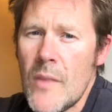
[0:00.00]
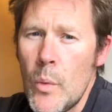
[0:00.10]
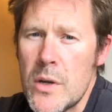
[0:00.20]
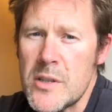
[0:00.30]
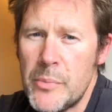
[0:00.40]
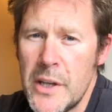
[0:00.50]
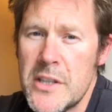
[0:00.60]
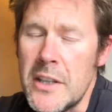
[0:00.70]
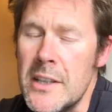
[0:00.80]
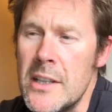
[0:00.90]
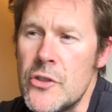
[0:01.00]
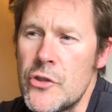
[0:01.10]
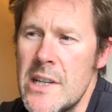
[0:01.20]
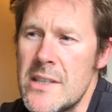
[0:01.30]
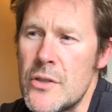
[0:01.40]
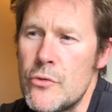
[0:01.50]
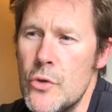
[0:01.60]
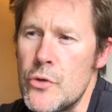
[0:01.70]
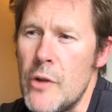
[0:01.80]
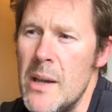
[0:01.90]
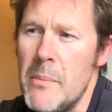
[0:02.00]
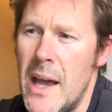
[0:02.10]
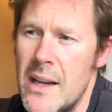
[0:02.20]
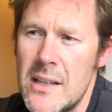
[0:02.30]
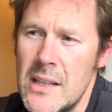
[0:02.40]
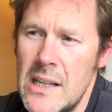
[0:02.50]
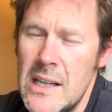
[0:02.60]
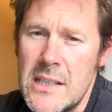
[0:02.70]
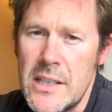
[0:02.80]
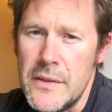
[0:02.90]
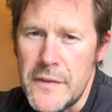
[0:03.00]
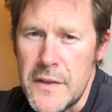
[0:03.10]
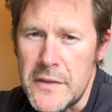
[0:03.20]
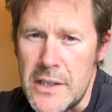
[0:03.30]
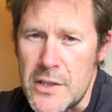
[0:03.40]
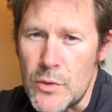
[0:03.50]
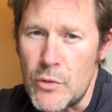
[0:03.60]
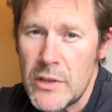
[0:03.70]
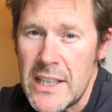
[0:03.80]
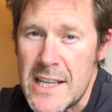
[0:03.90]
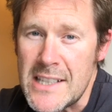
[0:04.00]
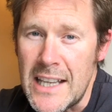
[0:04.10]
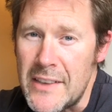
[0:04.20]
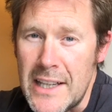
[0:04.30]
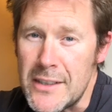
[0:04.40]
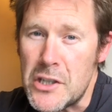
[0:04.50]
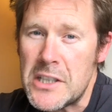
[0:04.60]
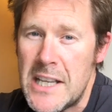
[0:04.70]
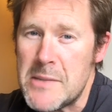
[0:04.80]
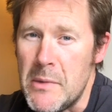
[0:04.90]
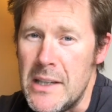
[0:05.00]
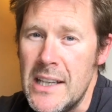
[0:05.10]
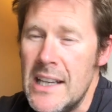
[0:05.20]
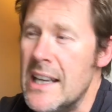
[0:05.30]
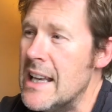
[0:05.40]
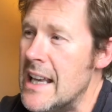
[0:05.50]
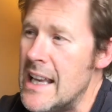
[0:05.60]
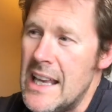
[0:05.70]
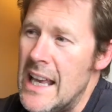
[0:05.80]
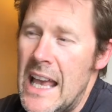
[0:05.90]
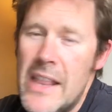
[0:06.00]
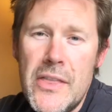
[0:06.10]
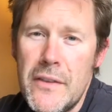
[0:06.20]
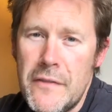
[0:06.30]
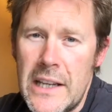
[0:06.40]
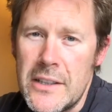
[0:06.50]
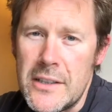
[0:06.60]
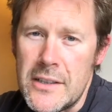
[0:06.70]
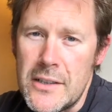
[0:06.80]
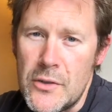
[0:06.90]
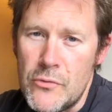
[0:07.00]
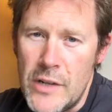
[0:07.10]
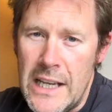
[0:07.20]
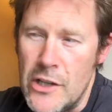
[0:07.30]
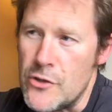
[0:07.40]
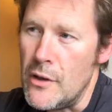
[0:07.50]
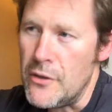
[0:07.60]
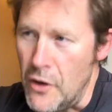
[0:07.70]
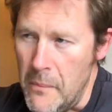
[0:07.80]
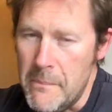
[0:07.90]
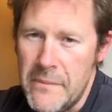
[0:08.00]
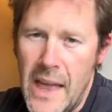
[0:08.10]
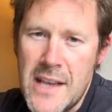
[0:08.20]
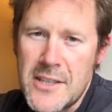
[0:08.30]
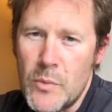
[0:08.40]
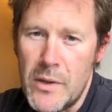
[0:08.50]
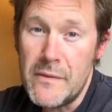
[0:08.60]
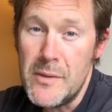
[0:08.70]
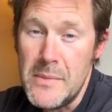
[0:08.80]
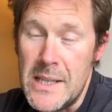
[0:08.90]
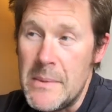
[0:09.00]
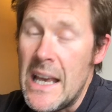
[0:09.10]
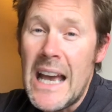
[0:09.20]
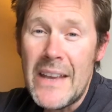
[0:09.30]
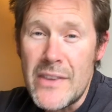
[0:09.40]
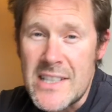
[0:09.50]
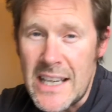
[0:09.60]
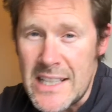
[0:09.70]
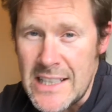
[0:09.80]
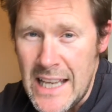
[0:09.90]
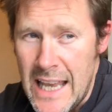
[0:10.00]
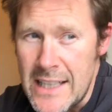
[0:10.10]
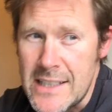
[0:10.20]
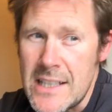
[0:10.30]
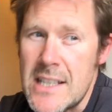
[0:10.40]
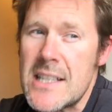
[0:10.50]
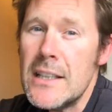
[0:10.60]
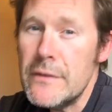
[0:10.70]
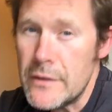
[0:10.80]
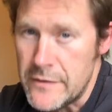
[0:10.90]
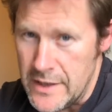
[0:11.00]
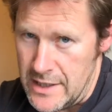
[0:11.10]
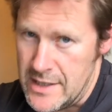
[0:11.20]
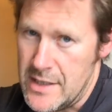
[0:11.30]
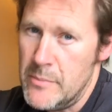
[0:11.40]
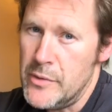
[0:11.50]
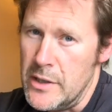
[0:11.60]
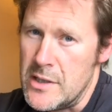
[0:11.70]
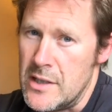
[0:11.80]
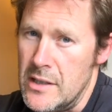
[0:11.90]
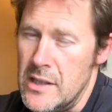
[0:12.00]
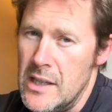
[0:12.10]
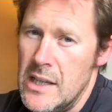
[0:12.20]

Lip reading: whereas the Princeton can trace its roots right back to the 50s. So it really is like the elder statesman in the Fender range. So I thought, that's the one for me. And the 68 Silverface Princeton